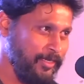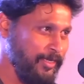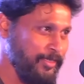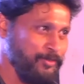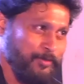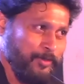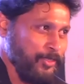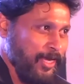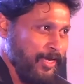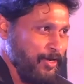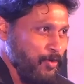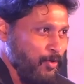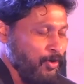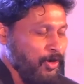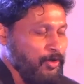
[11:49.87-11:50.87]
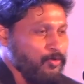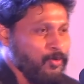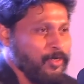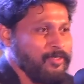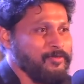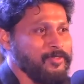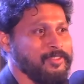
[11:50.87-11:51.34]
So because I had no clue what he
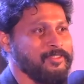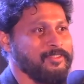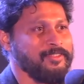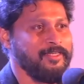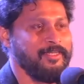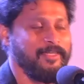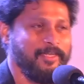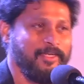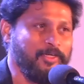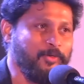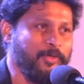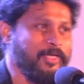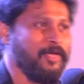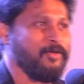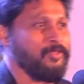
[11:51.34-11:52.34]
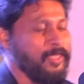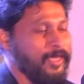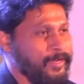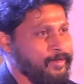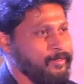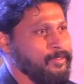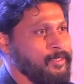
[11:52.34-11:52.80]
was doing out there.
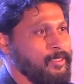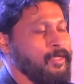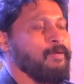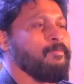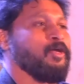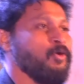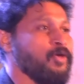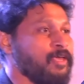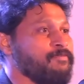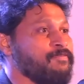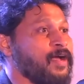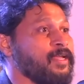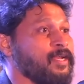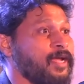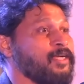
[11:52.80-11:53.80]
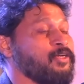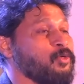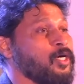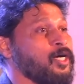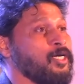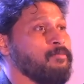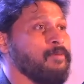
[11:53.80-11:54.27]
But okay, fine, I had to
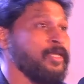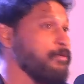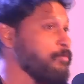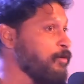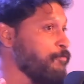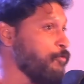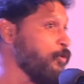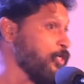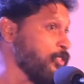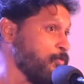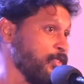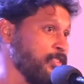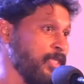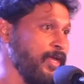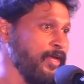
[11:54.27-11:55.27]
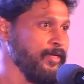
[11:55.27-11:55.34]
earn money, my focus was there.